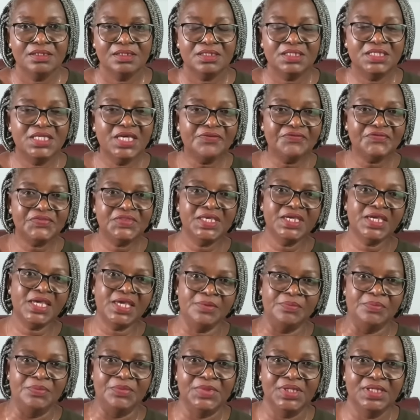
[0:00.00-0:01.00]
Give
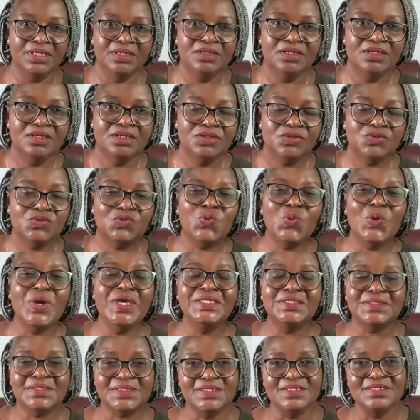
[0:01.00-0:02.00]
them
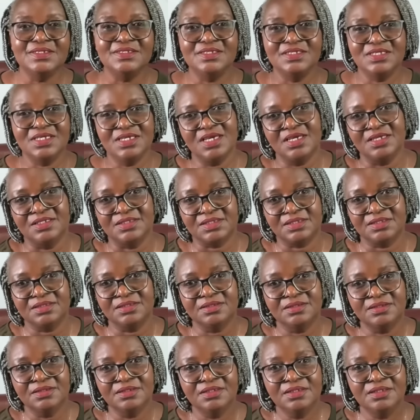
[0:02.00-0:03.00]
20 years
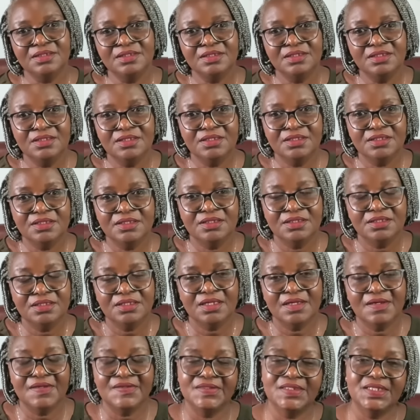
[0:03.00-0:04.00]

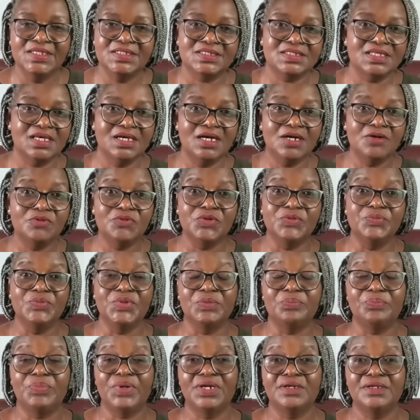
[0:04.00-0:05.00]
and the Sahara will be
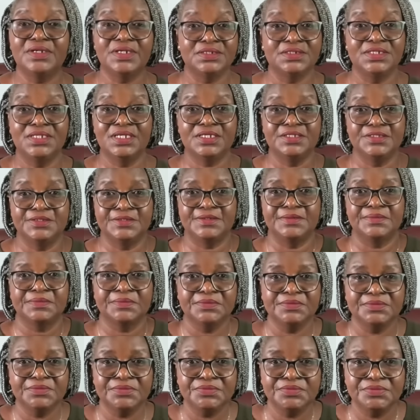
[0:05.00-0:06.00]
paradise.
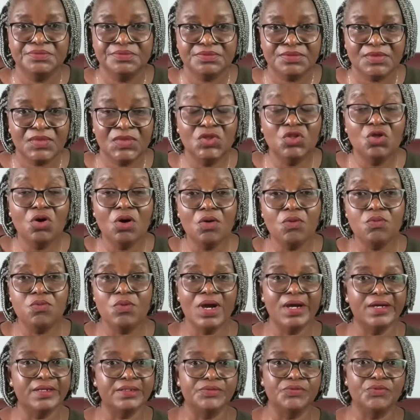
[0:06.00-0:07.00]
No
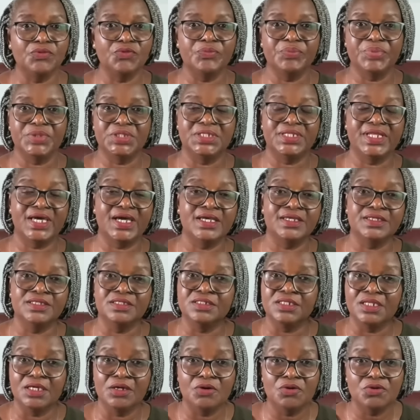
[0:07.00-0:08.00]
one will be dying
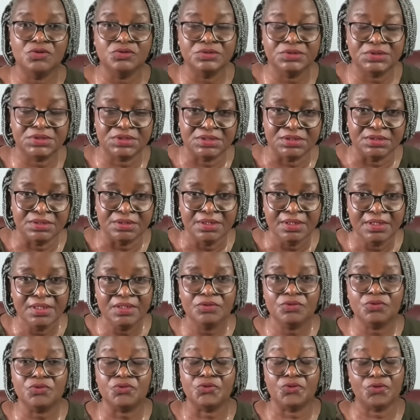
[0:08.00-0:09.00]
in the ocean,
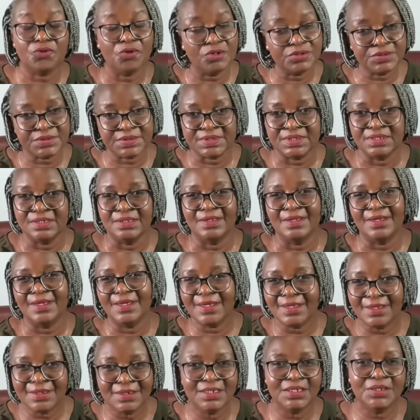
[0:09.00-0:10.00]
crossing
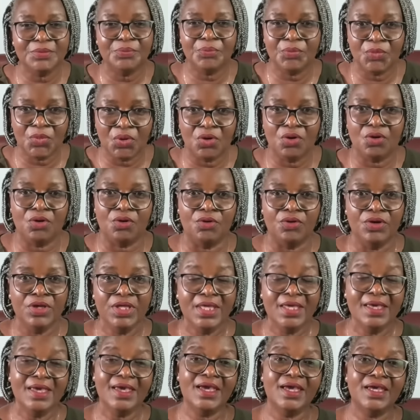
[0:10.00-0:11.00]
anymore.
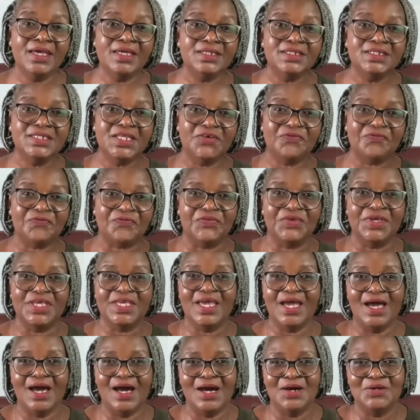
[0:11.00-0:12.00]
And the
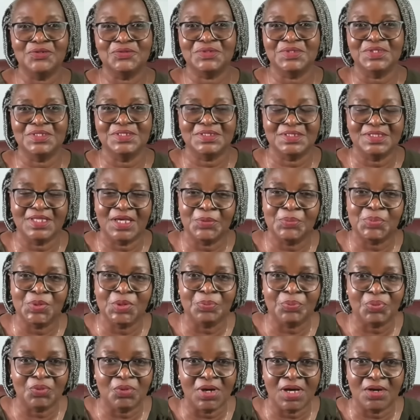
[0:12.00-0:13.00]
free houses that
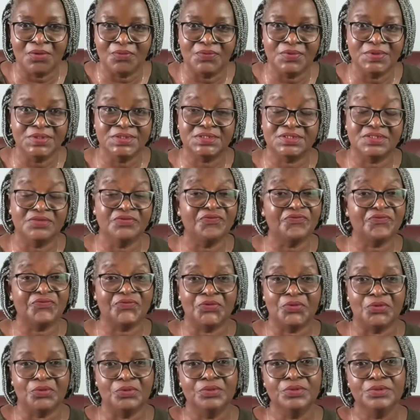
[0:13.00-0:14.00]
people are wishing
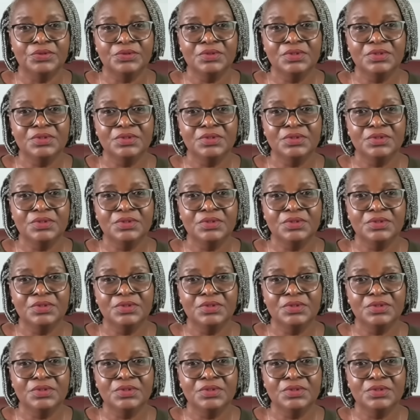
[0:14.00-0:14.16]
for,